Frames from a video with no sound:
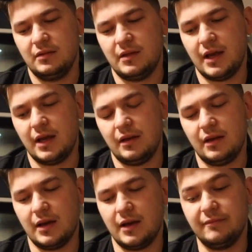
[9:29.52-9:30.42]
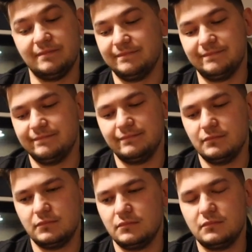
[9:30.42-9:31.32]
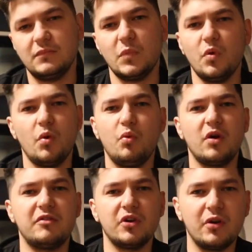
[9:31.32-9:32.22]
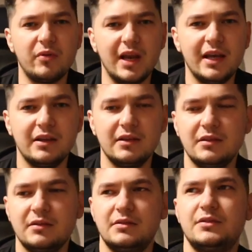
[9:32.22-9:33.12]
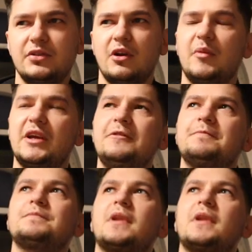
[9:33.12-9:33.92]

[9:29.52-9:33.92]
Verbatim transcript: then um, what have you got really? Do you know what I mean?